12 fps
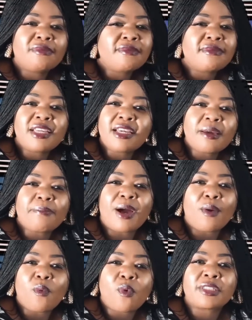think
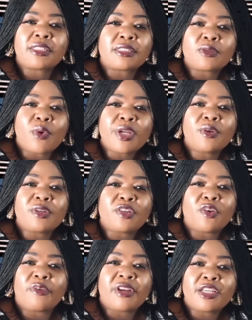about what is going on in
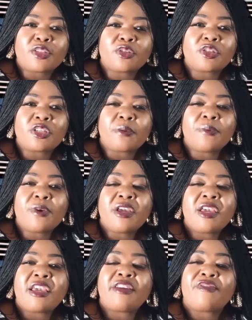your relationship.
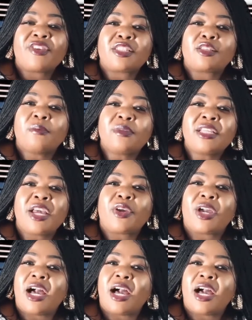If it's something that you can